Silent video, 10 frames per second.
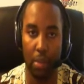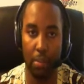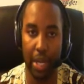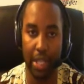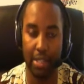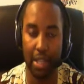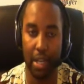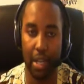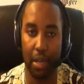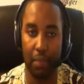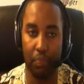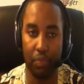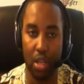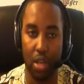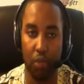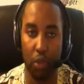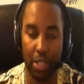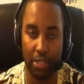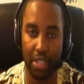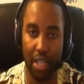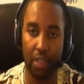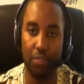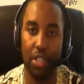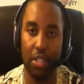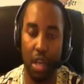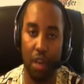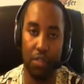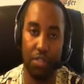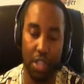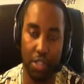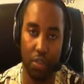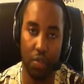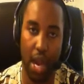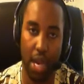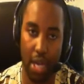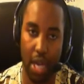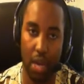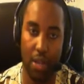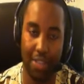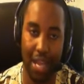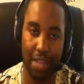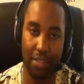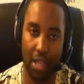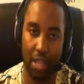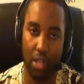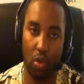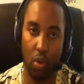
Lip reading: But for the sake of this conversation right now, as I said,